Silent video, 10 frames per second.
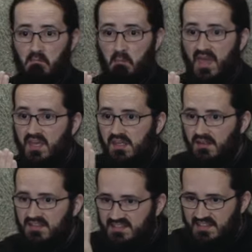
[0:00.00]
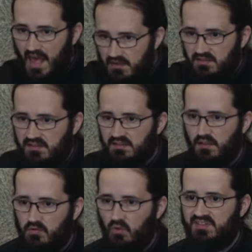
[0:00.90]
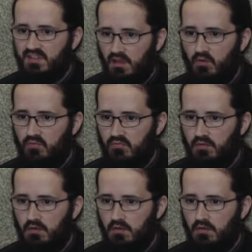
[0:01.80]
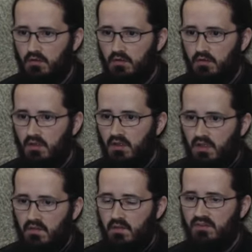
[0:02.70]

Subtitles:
making sense of yourself in